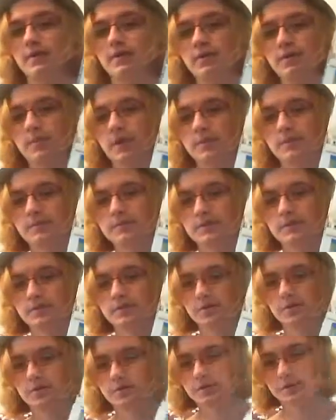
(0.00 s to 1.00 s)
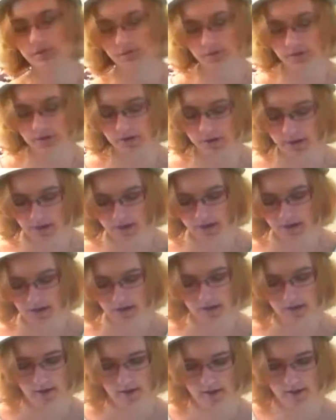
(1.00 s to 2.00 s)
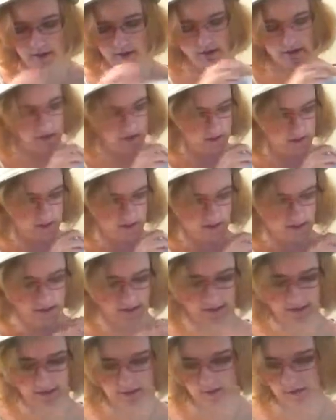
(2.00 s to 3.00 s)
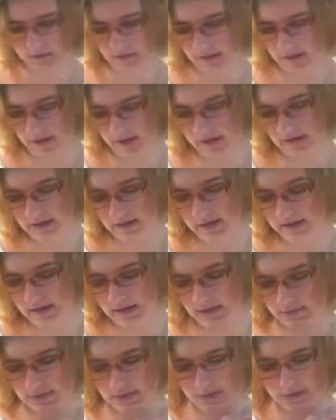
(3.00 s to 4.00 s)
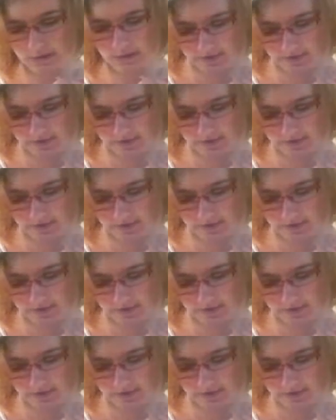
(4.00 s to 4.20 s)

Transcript: of the Pop Century Resort. And then that's it for that. Then we do